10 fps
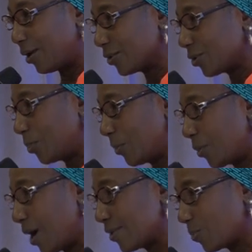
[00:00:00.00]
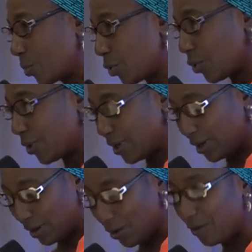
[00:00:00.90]
lot of people have
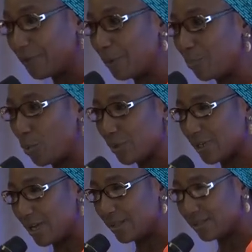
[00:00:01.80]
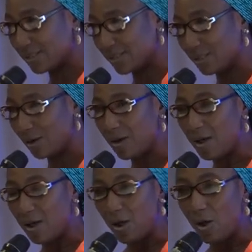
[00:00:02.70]
spoken of the importance
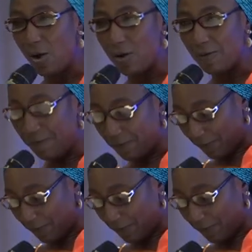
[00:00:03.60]
of